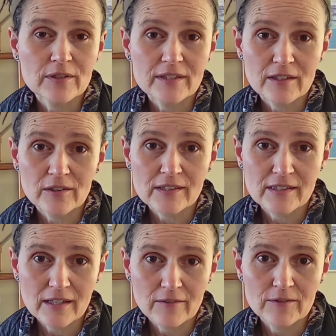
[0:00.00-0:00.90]
they're not
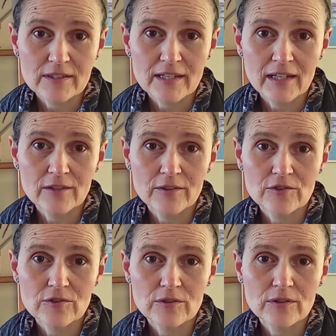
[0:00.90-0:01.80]
safe to tell you the
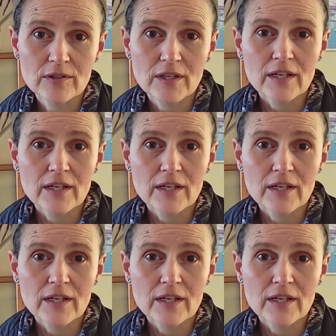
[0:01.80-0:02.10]
truth.